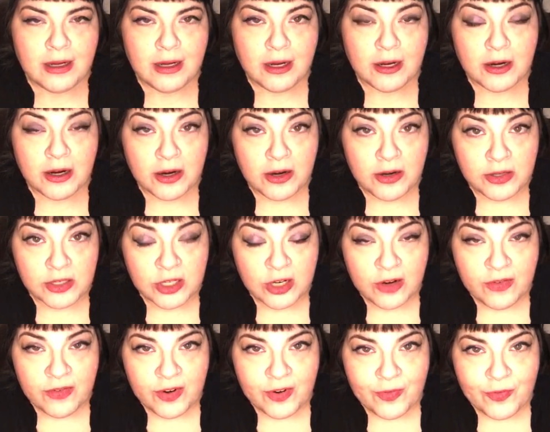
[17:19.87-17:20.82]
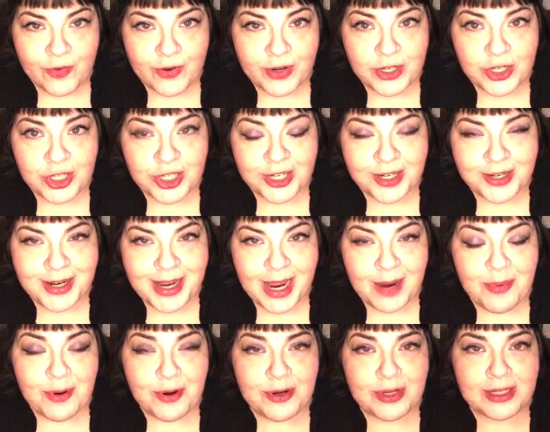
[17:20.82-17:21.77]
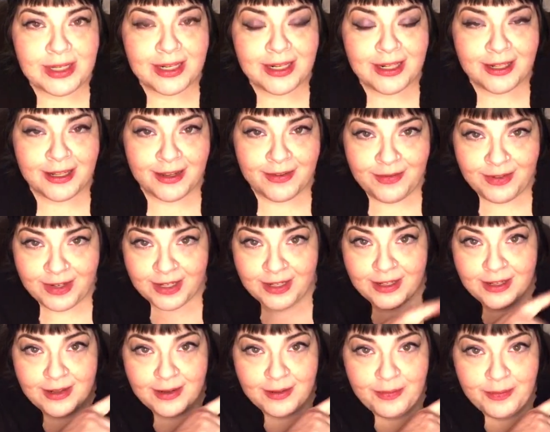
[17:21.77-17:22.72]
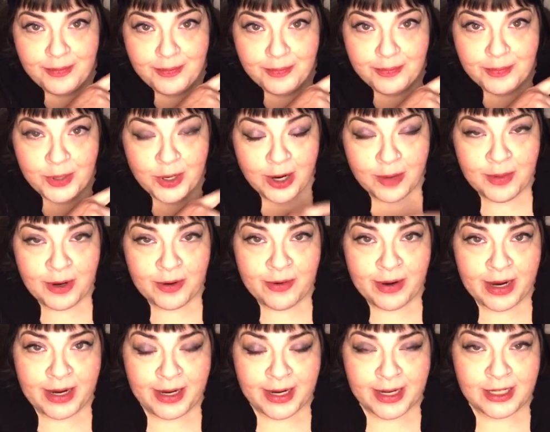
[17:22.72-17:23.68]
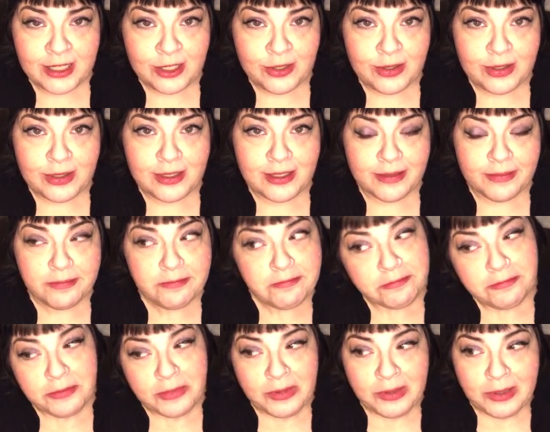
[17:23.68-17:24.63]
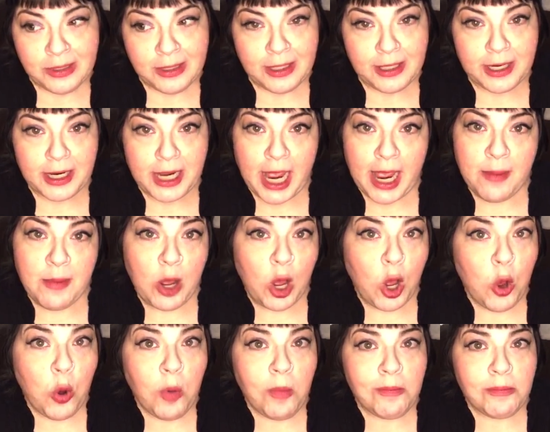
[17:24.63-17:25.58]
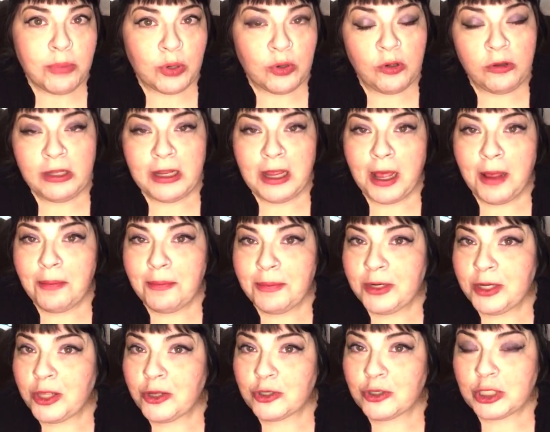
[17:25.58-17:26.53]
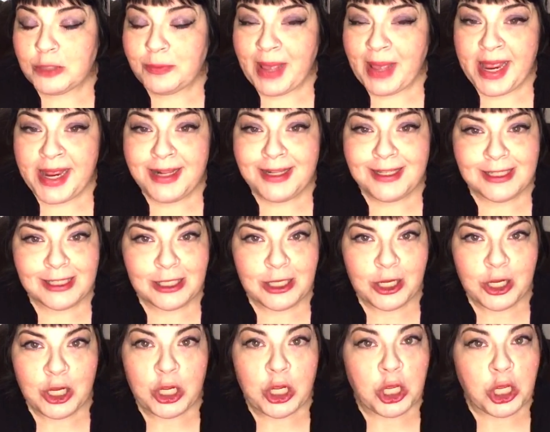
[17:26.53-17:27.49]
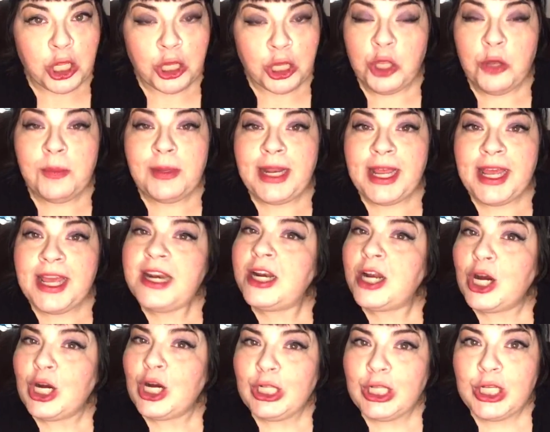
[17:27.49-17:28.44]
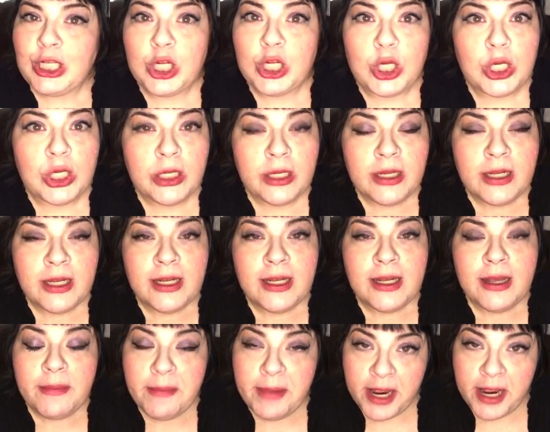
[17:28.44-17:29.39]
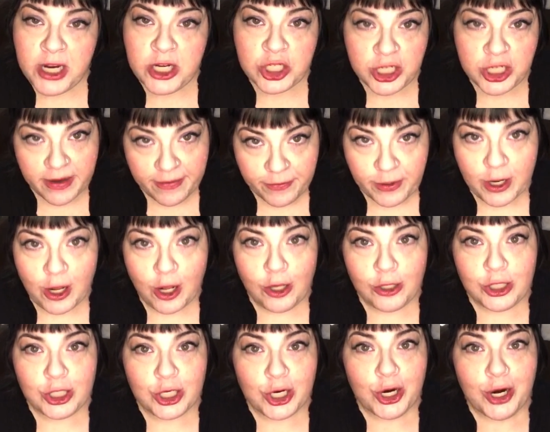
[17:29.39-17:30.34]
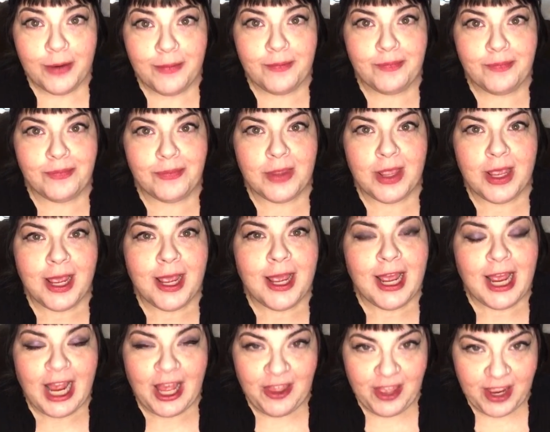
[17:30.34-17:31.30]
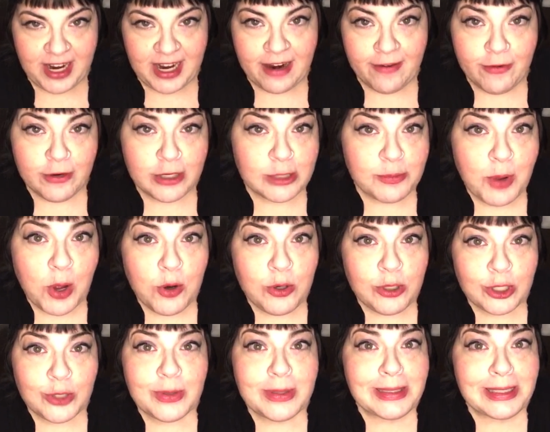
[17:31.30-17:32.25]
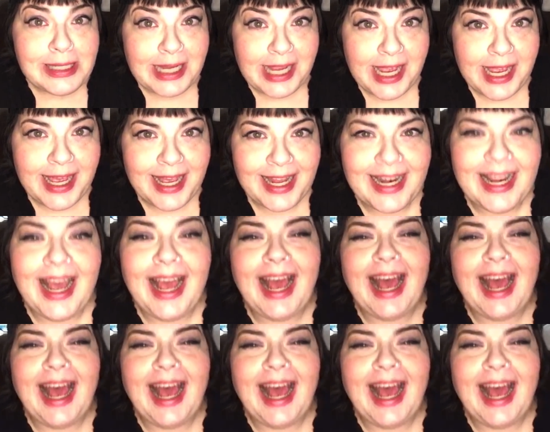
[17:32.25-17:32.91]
And our conservative Christian neighbors that lived in the apartment right next to us came home, pulled up into their space, illuminated our little makeshift altar, and they never spoke to us again.